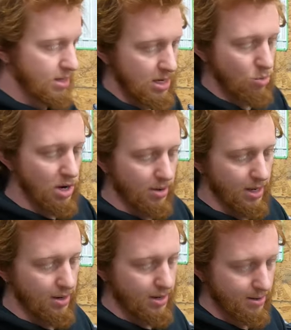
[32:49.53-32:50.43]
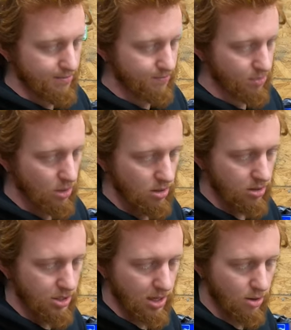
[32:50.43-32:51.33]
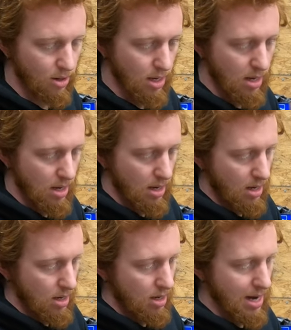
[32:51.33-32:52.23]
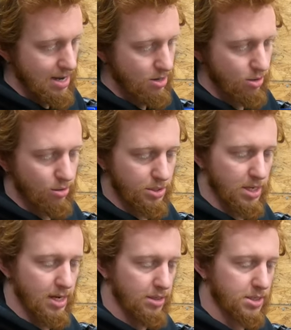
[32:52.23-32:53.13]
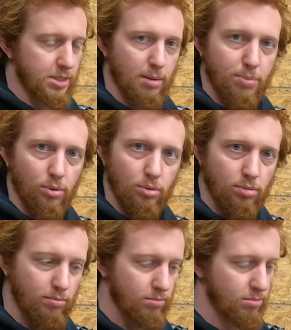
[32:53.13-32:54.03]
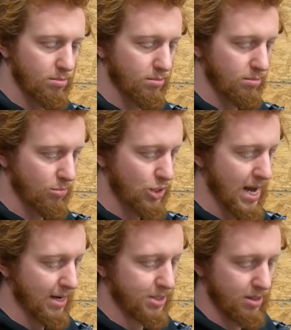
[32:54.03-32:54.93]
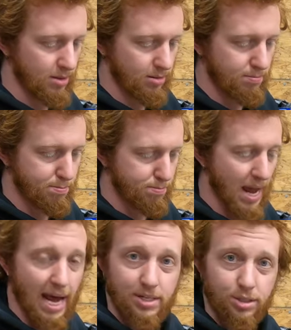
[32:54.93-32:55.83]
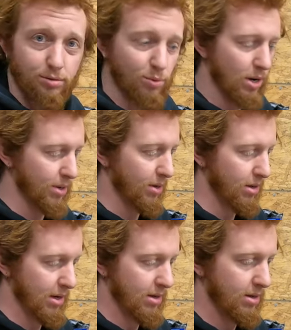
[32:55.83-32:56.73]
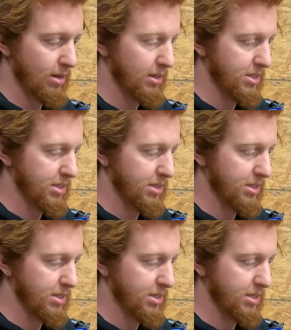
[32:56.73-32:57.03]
the welding hood. So I use a simple Jackson passive welding hood.